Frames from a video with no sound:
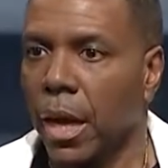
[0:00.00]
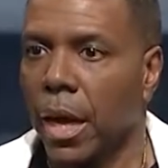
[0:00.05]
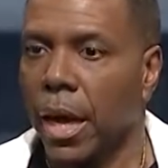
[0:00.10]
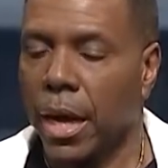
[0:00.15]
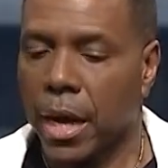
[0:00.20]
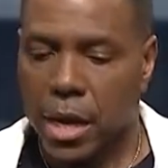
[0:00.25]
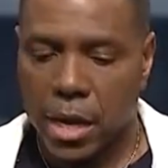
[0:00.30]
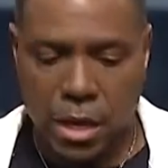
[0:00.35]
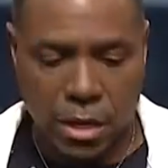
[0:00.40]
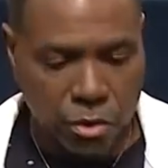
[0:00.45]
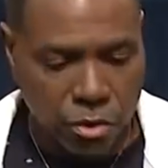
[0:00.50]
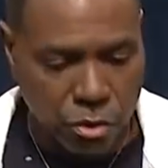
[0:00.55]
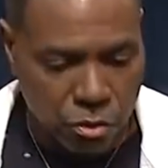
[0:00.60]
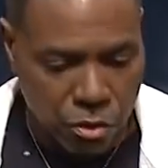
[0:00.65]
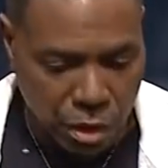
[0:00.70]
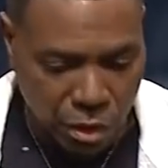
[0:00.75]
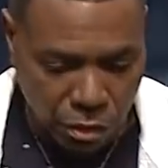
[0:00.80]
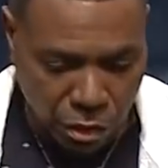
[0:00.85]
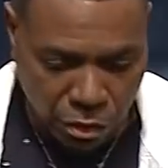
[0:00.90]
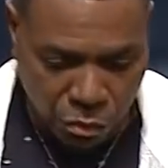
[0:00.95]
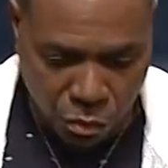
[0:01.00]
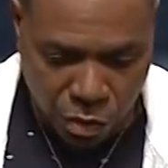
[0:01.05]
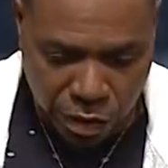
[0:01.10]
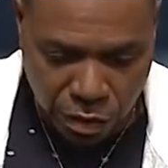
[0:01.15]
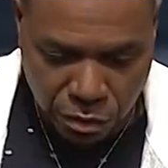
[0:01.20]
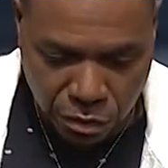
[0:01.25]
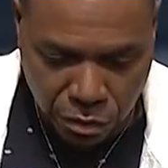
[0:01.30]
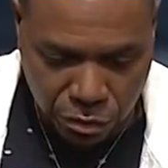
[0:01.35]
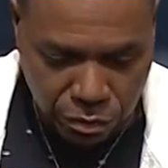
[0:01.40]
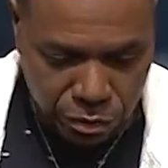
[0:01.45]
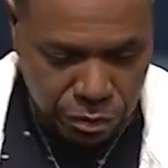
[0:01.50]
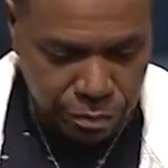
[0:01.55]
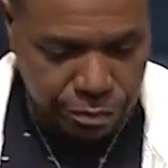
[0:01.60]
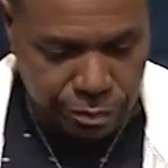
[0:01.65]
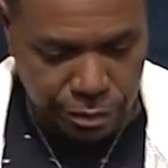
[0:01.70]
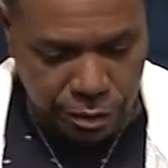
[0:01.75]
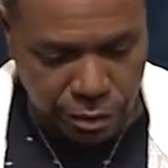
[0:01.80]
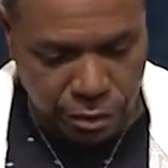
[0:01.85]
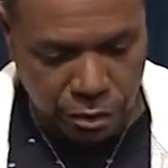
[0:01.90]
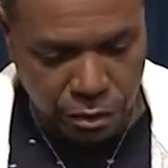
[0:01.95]
And you know, the, one of those,
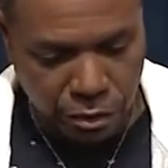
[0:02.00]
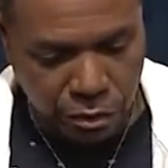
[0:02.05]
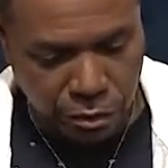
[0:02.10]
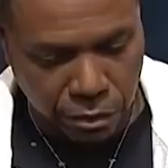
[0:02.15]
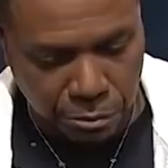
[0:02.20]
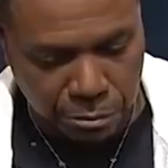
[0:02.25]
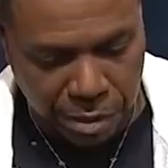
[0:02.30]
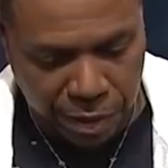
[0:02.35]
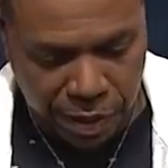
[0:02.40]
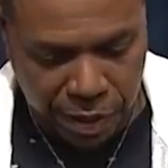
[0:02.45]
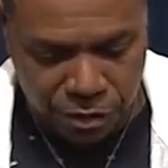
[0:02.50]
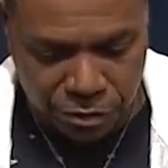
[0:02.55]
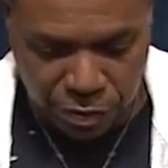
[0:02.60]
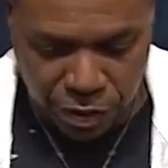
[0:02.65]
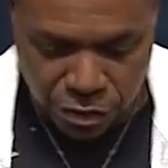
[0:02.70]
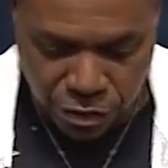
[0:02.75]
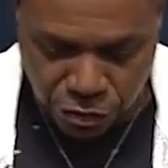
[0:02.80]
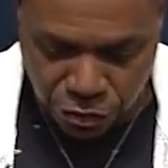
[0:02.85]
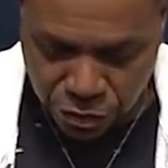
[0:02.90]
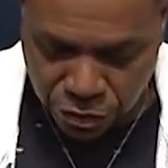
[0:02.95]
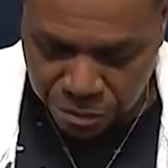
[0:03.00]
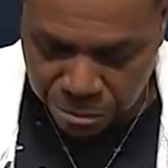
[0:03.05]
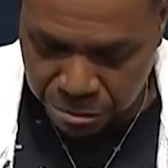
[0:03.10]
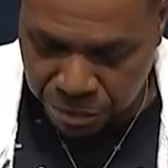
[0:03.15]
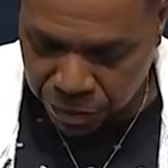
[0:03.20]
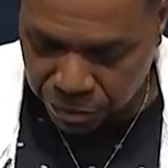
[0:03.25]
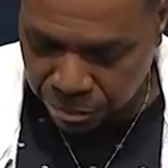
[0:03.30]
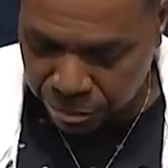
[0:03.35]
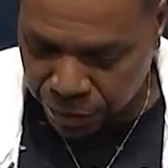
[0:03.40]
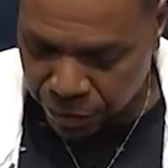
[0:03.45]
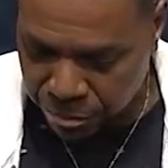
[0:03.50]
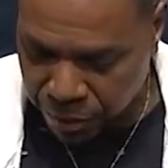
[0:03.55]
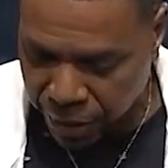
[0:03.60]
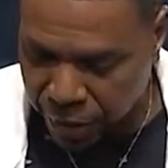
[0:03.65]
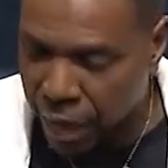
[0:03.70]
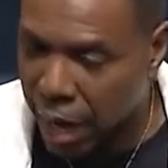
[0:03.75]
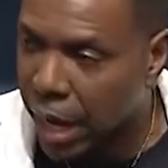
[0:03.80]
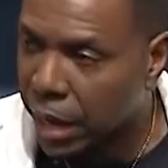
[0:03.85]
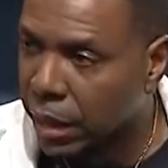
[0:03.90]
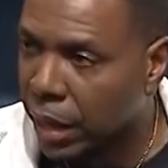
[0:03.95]
you know, the beds that used to be
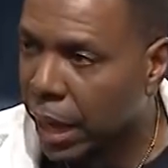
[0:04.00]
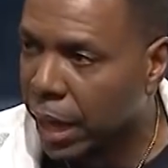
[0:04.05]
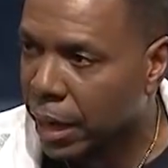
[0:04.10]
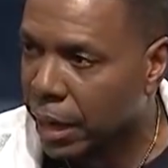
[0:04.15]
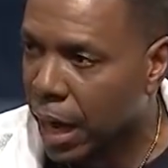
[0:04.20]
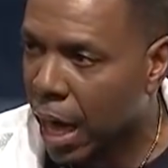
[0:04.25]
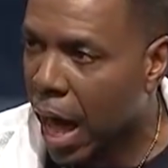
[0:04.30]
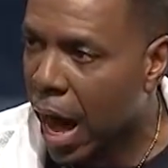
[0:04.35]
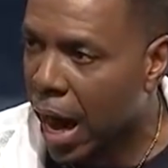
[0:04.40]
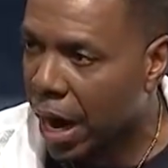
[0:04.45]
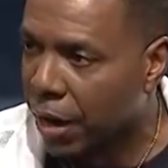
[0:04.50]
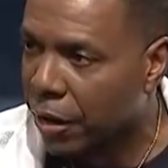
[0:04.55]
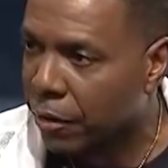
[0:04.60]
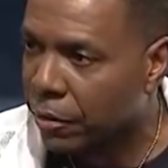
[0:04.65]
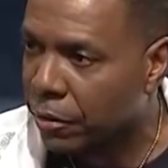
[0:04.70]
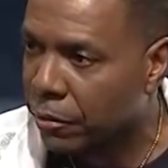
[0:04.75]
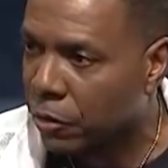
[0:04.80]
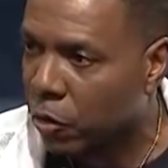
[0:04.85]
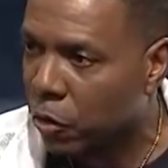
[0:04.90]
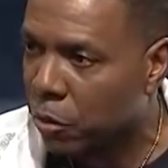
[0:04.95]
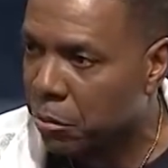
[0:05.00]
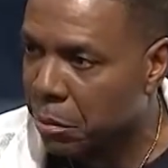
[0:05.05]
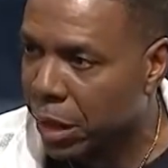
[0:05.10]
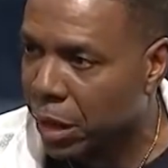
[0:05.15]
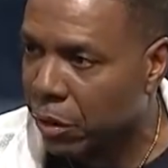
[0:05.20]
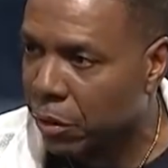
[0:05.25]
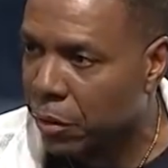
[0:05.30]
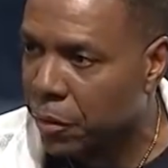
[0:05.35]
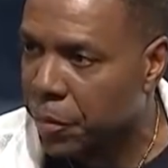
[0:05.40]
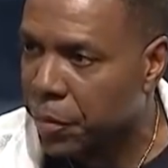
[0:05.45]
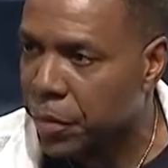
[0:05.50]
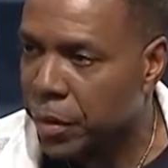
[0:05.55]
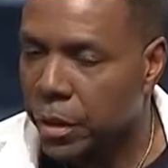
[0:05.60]
made out of like an iron or metal.